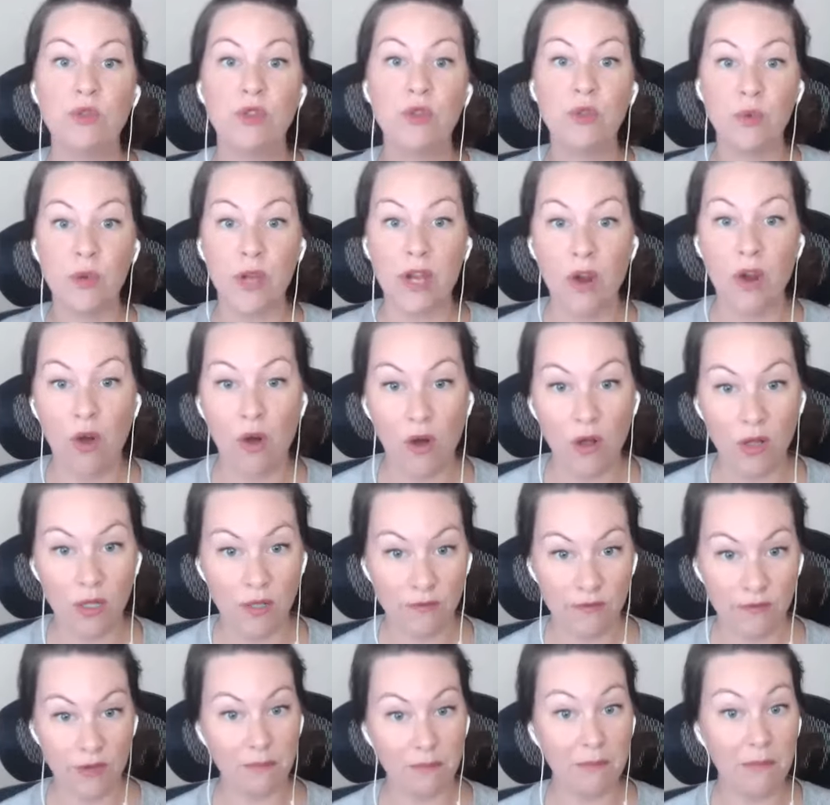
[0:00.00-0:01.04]
doing all
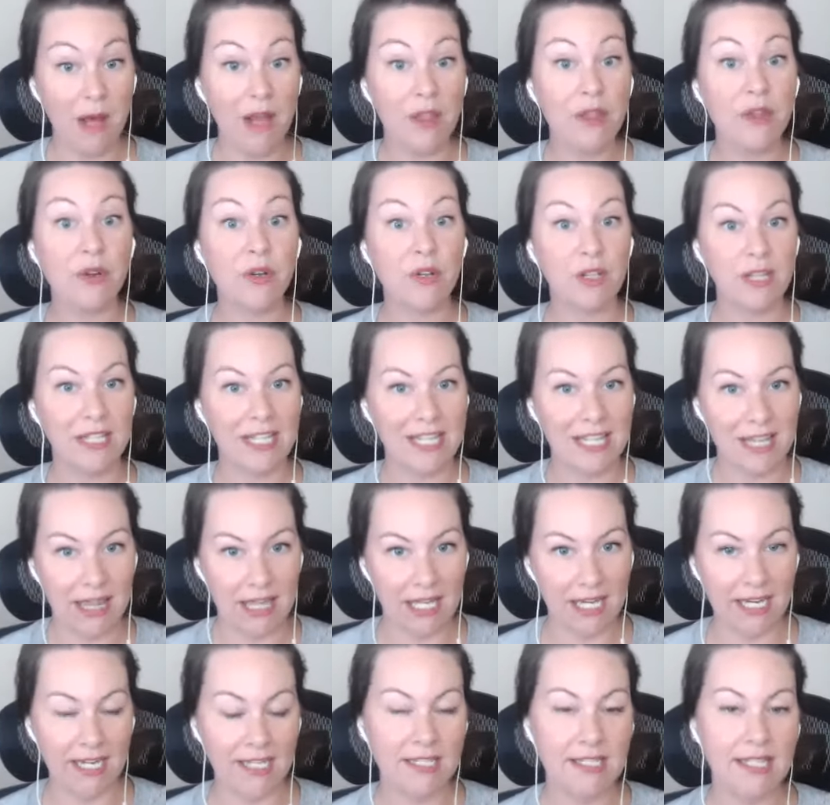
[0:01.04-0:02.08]
of the motherly
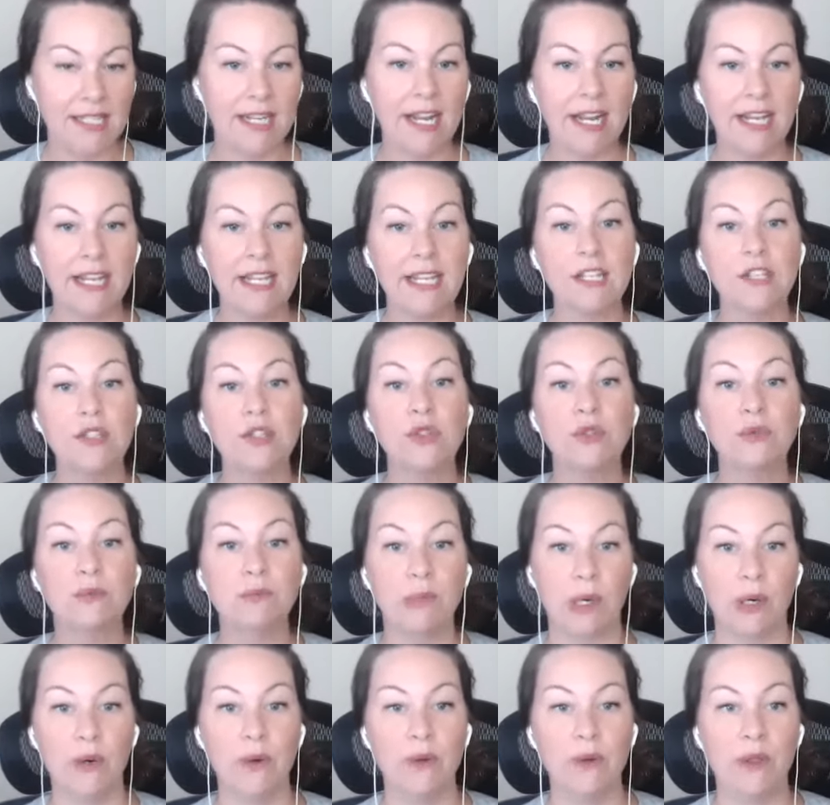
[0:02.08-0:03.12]
things, that I can do
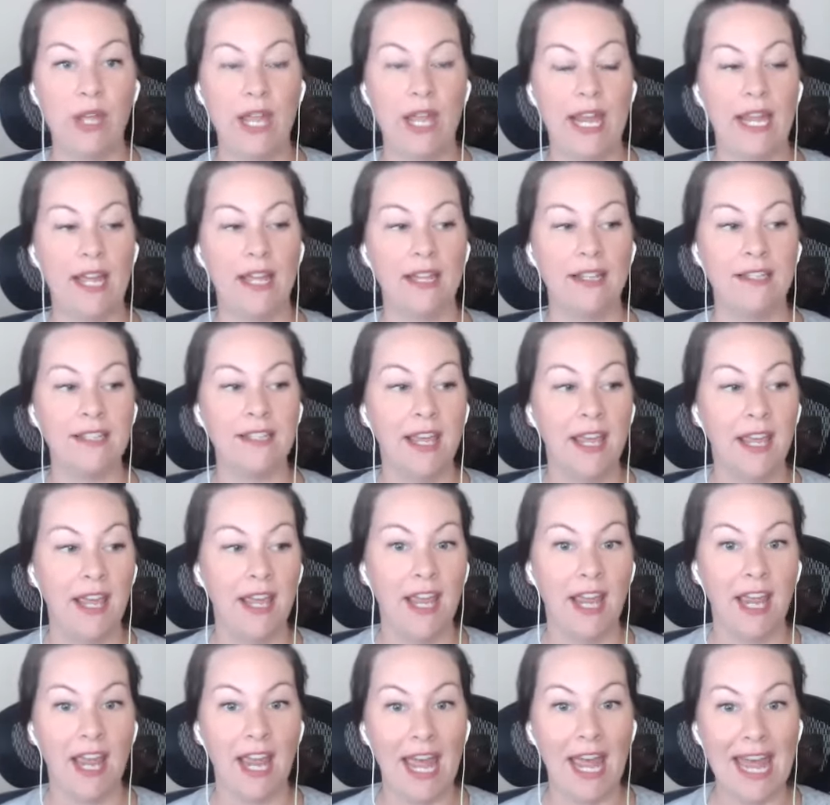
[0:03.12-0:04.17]
both. And
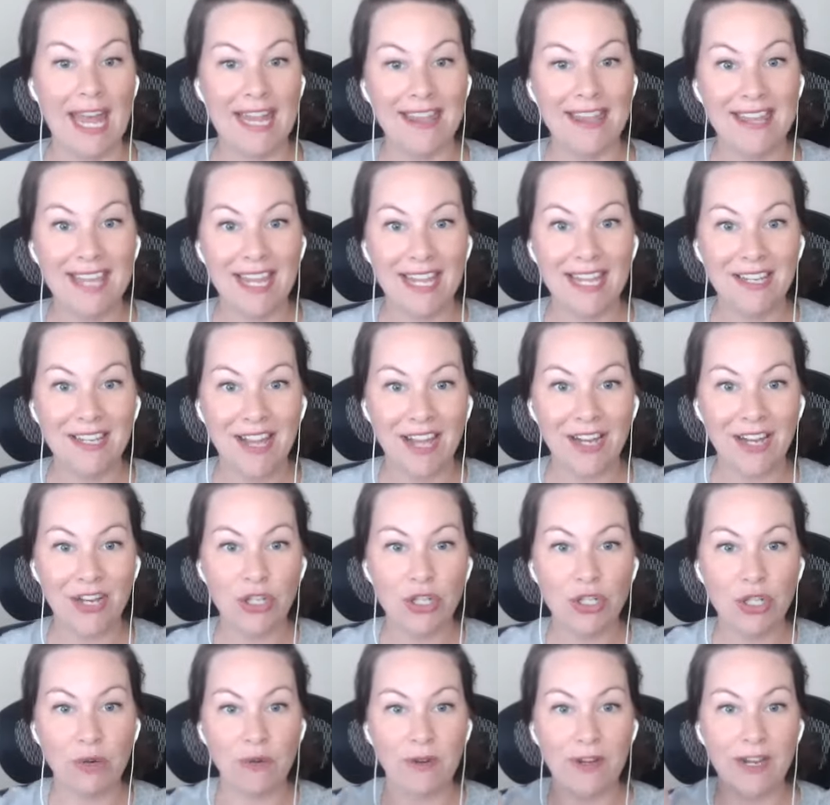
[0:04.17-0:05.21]
then kind of
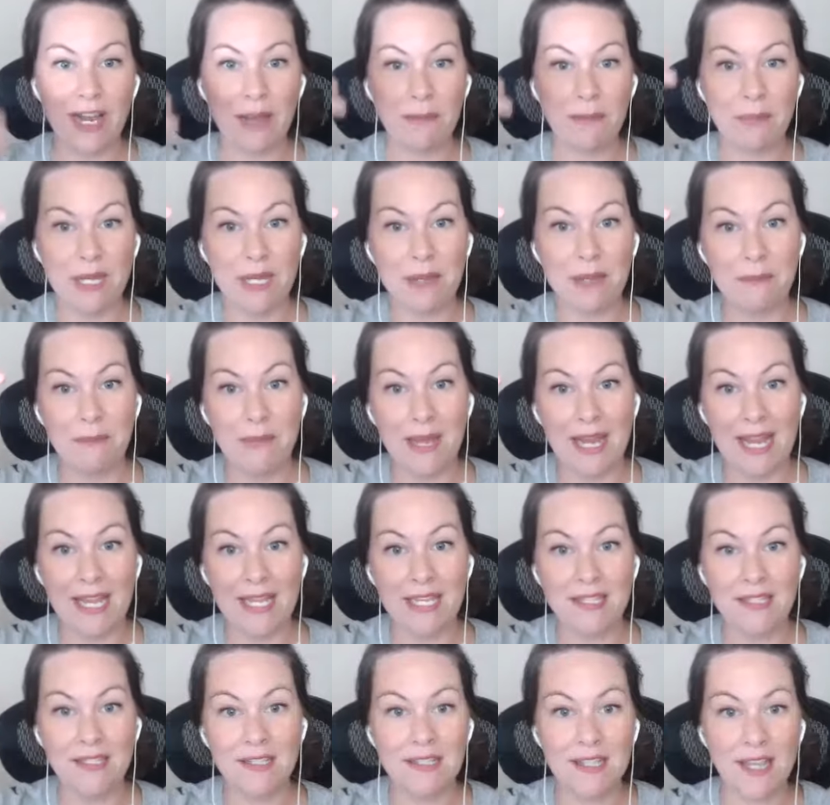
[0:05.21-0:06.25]
showing up in a
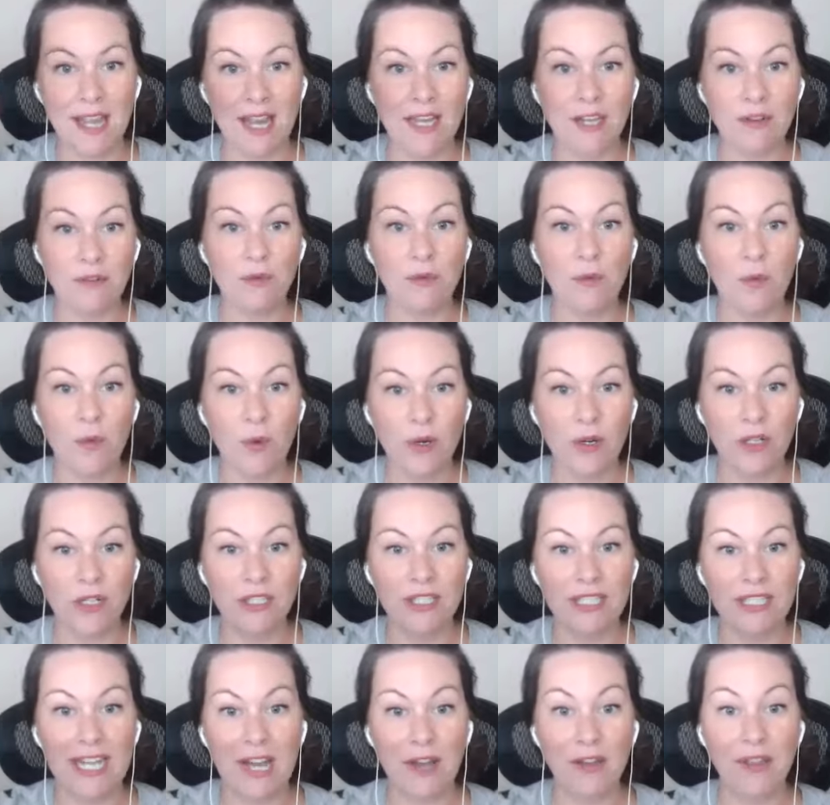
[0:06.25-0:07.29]
man's kind of
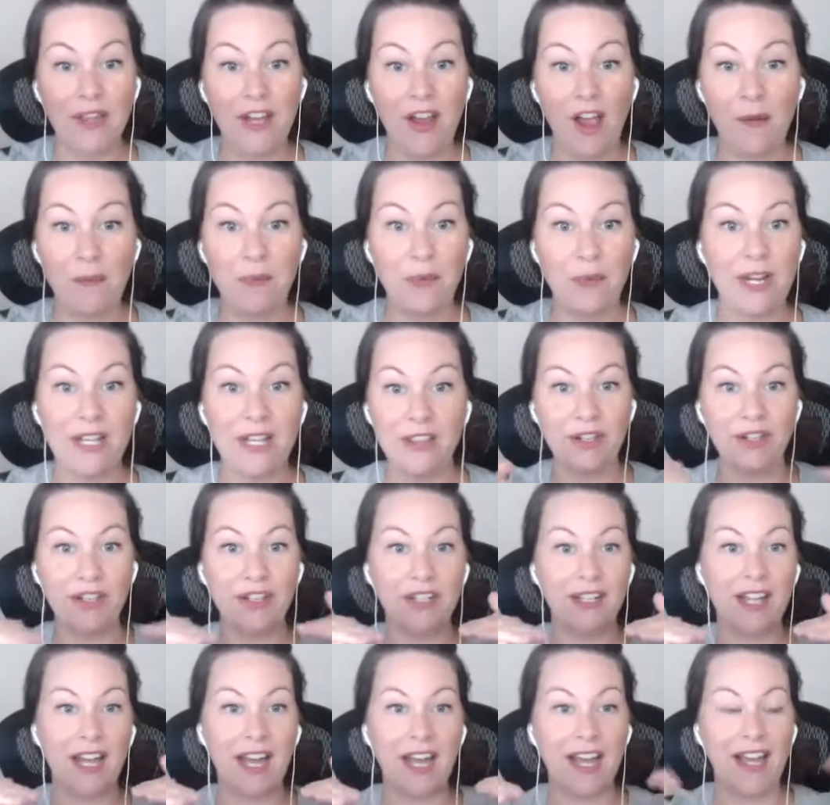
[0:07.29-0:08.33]
world and how they operate.
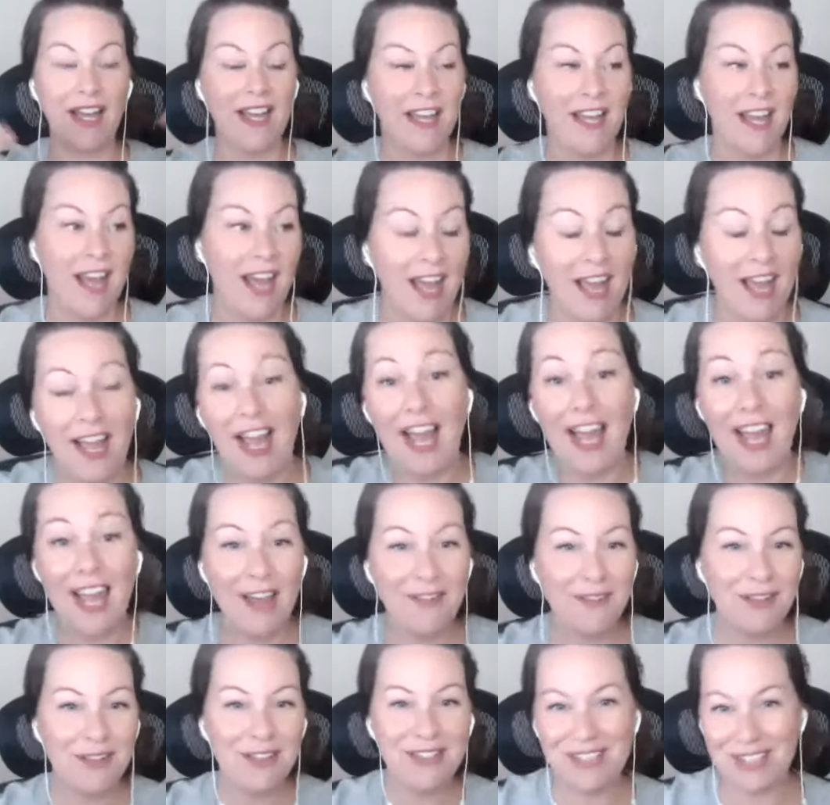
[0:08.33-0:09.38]
I
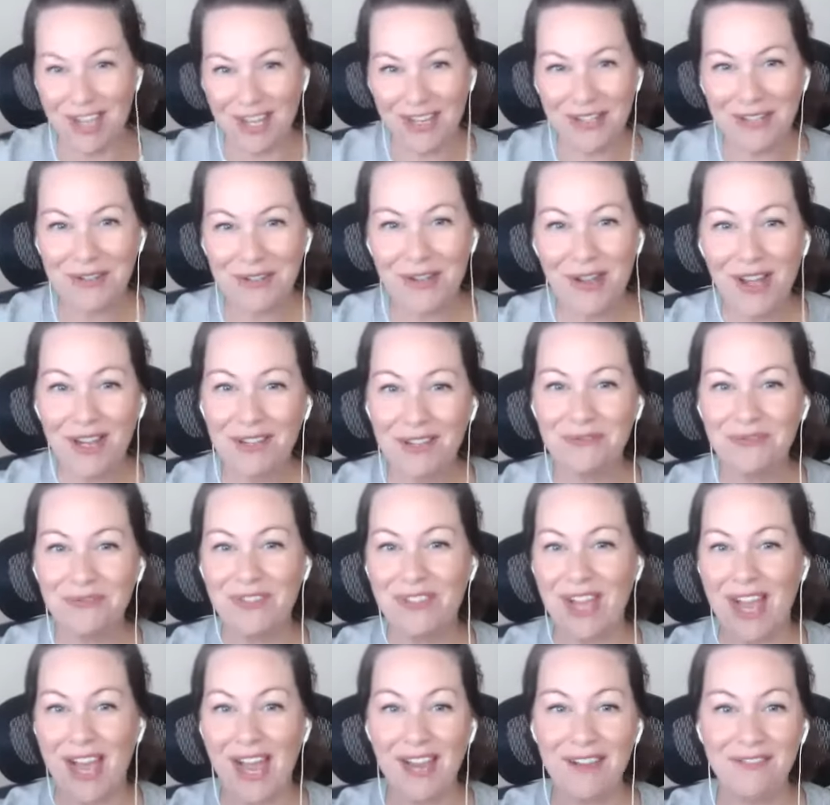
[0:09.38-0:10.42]
haven't done a lot of
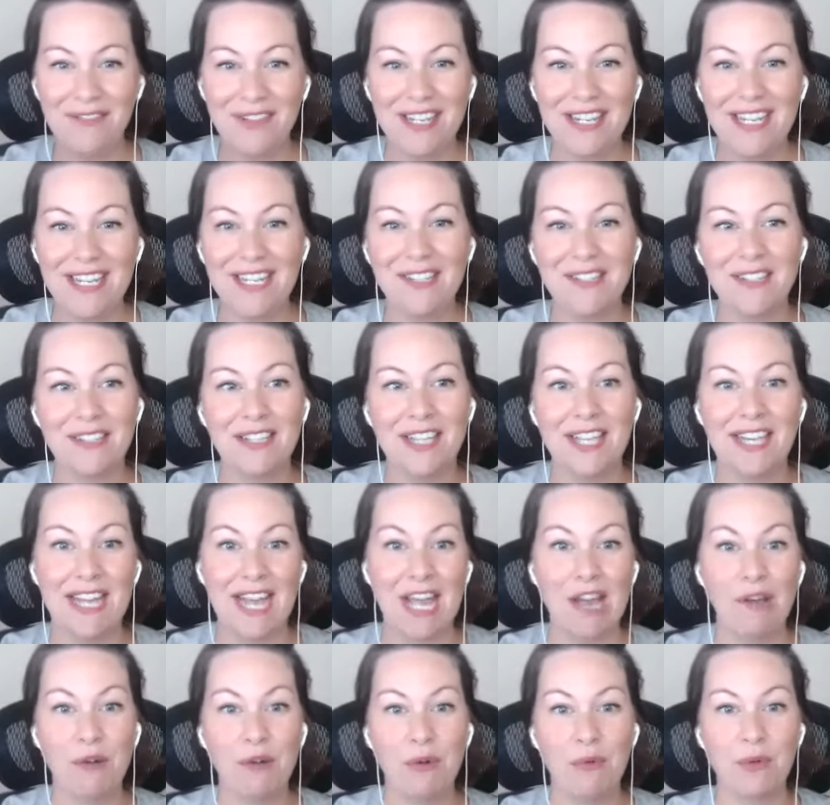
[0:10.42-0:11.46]
diving into like
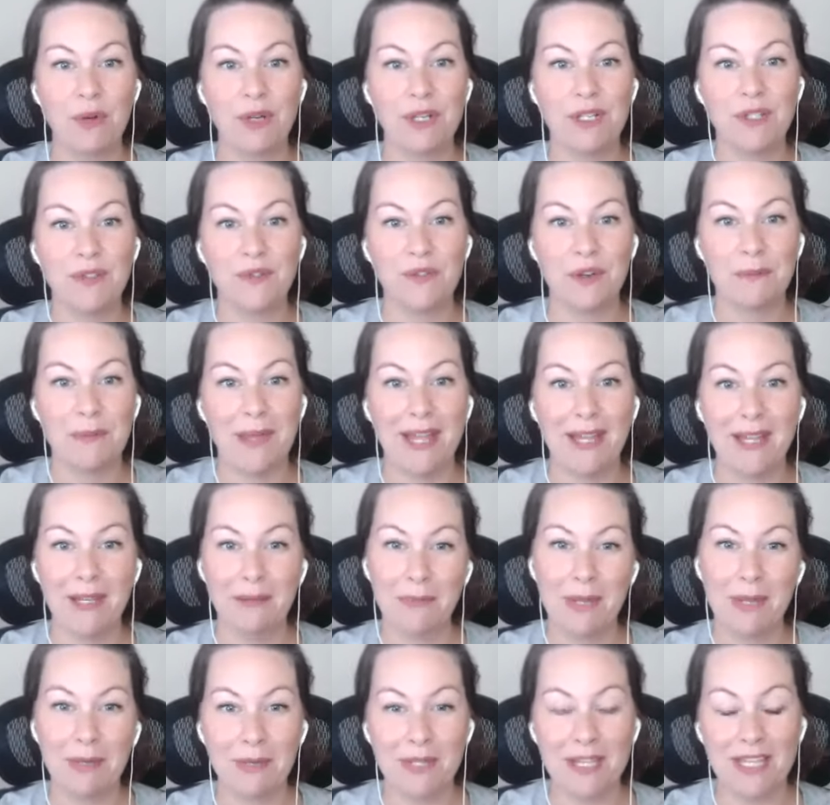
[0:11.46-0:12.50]
how it works for men, and
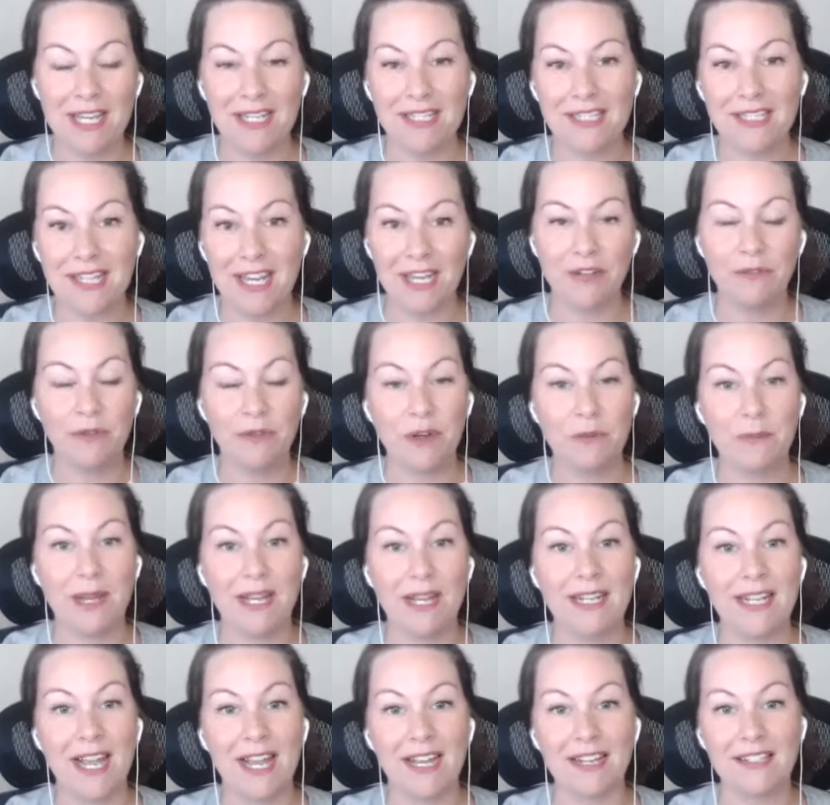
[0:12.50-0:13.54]
maybe that's kind of where
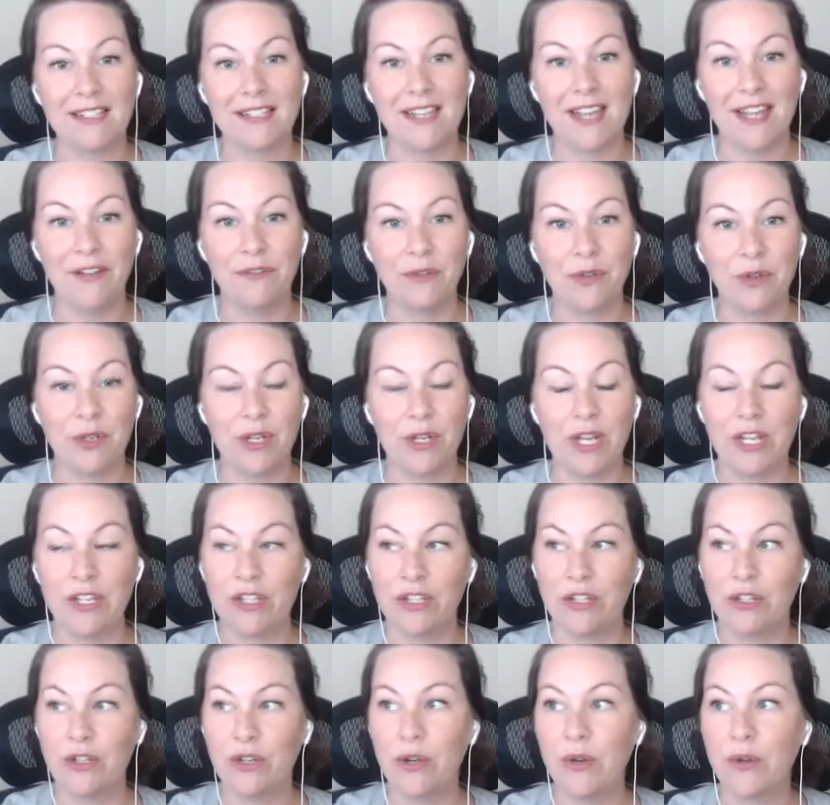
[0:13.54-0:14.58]
my next kind of
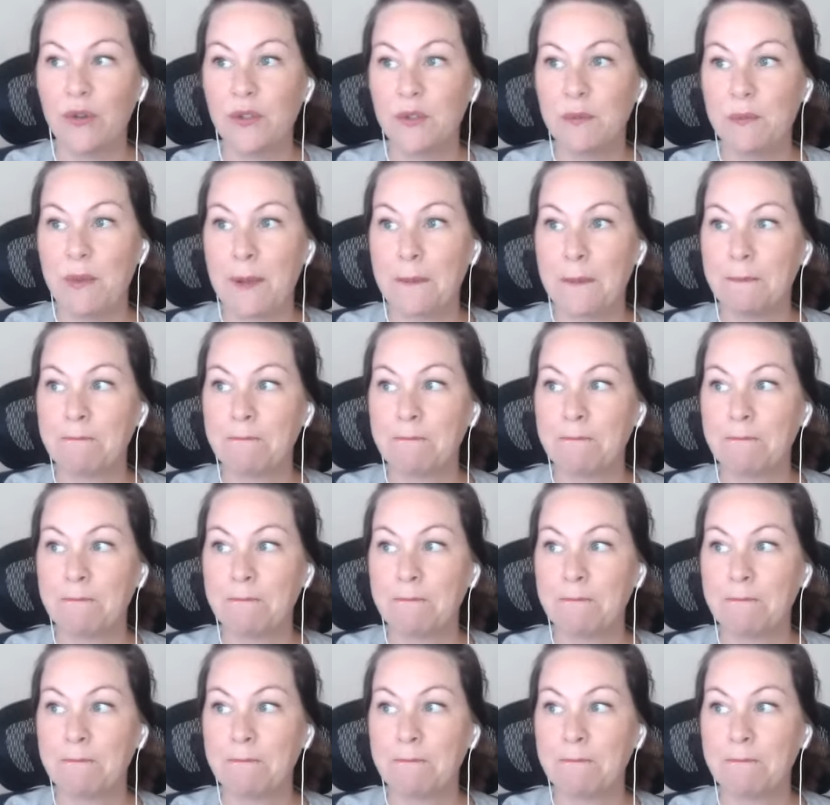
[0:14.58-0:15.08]
creation goes, but